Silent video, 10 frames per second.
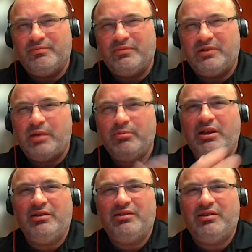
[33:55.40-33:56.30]
coming
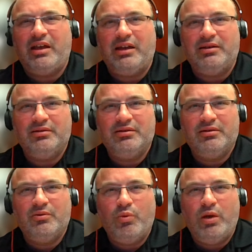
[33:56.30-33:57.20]
into that
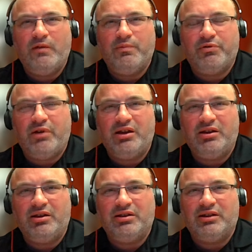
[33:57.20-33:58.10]
way of praying
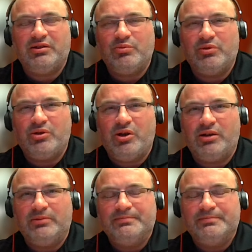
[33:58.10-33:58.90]
and connecting with God.